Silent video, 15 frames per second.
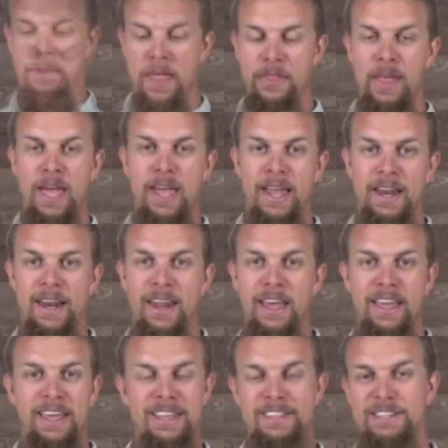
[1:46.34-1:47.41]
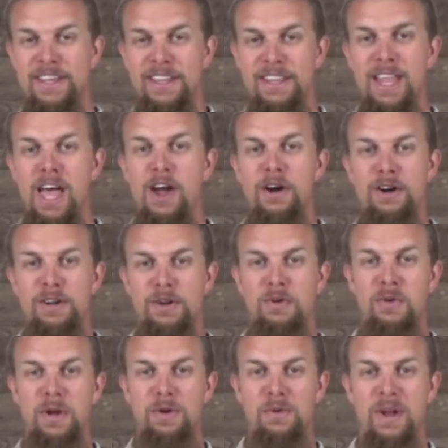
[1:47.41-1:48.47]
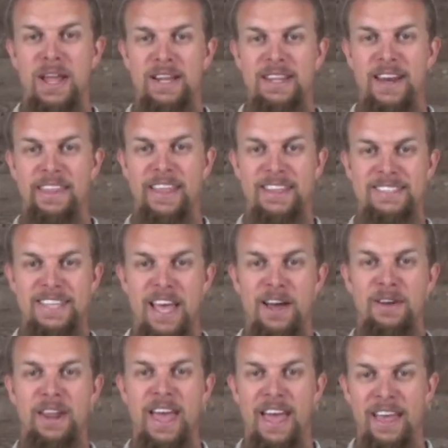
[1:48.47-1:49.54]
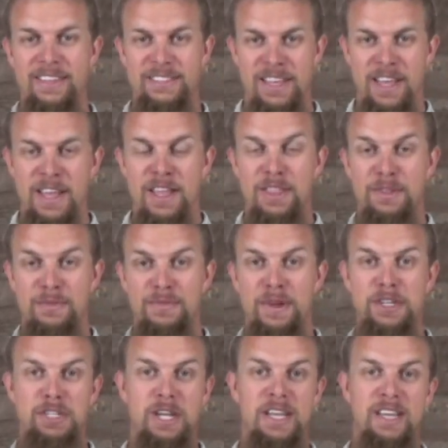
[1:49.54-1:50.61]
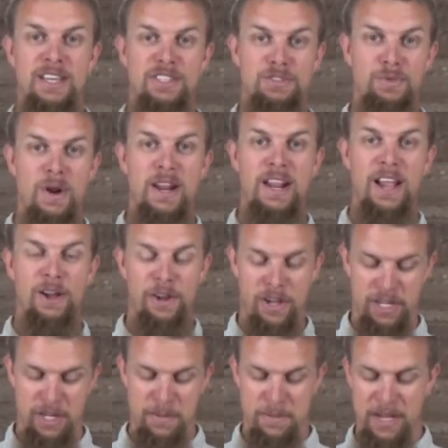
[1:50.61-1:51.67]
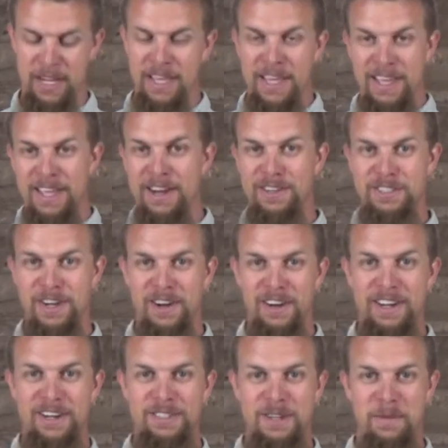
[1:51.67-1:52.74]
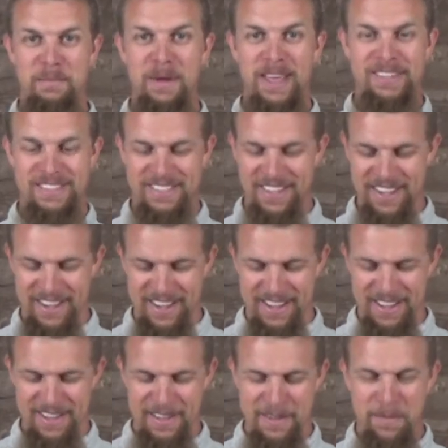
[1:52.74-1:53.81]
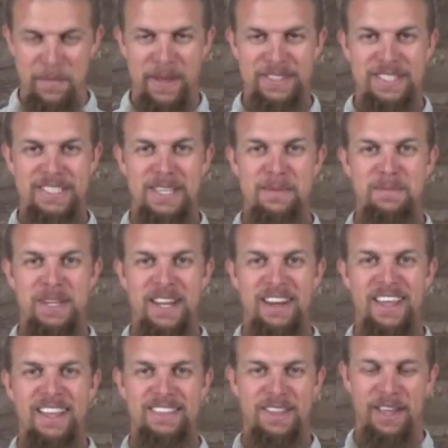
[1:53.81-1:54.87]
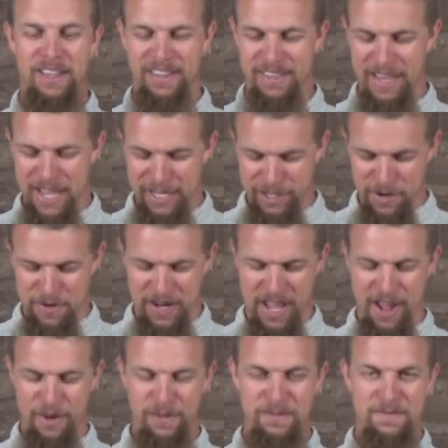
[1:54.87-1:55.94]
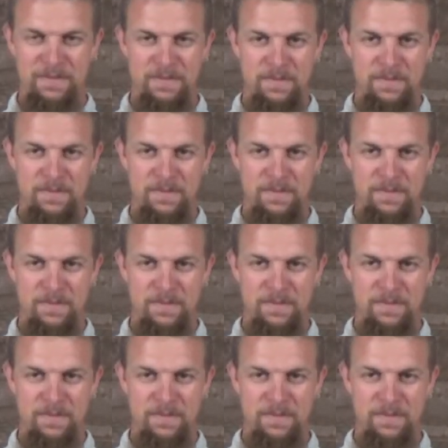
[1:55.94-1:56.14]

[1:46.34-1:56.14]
And then it's a lot harder to recreate kind of that sound as the fish is running out on you. But here's our here's our best uh, best attempt at, at the line going out.